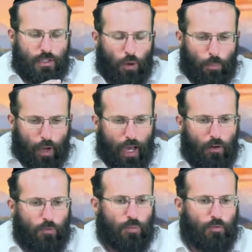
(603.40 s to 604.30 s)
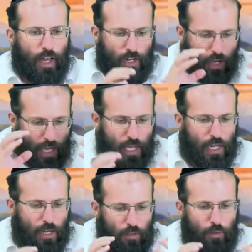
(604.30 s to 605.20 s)
It's so powerful, profoundly
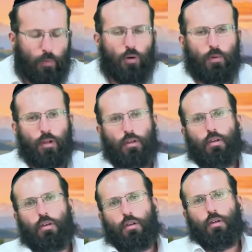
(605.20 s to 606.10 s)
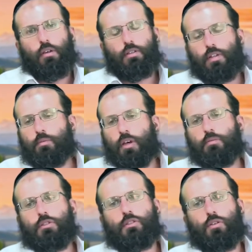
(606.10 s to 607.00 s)
in the moment. So
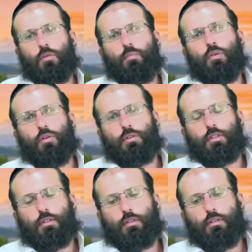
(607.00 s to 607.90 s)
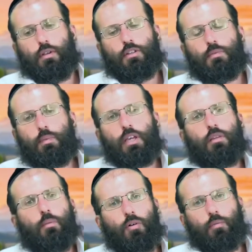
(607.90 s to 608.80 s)
sometimes you just got to pause and just be in
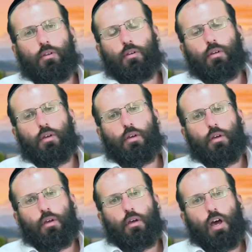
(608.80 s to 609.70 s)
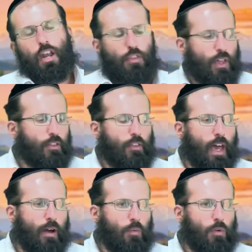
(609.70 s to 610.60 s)
the moment. And I think that
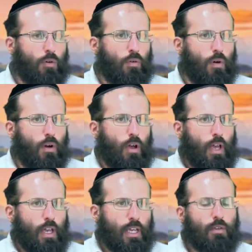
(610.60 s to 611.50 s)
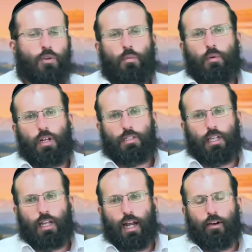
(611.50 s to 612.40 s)
that will give you ability
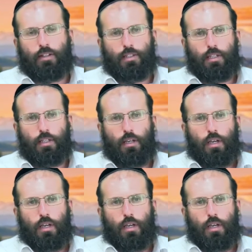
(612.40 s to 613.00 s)
and clarity